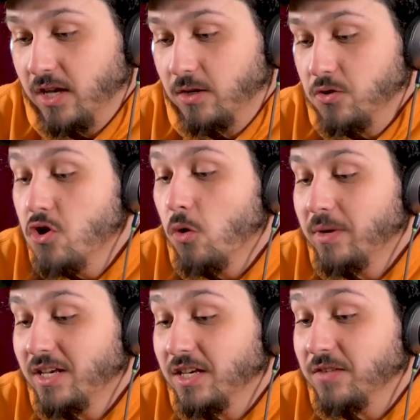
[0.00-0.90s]
and
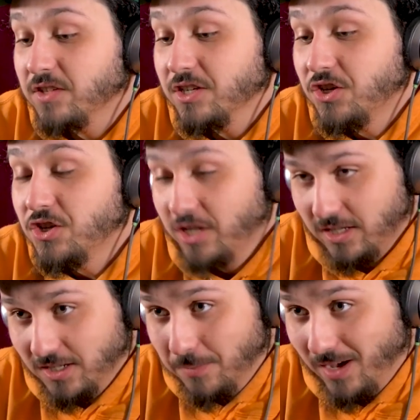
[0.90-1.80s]
nobody gives a
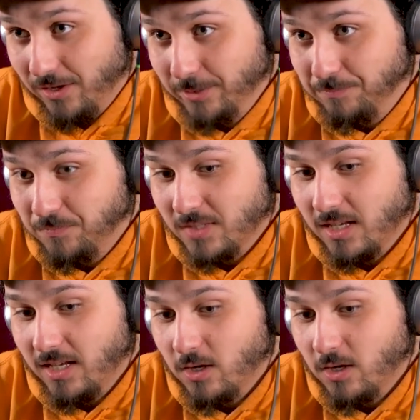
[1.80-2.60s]
shit about it. Mm-hmm.